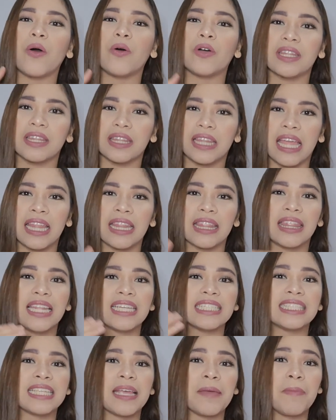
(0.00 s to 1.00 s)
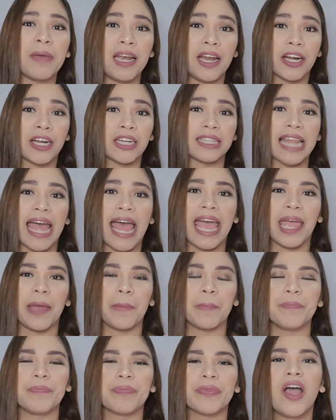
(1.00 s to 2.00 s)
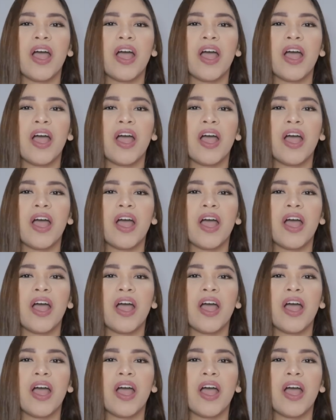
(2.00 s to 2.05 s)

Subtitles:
content na similar type.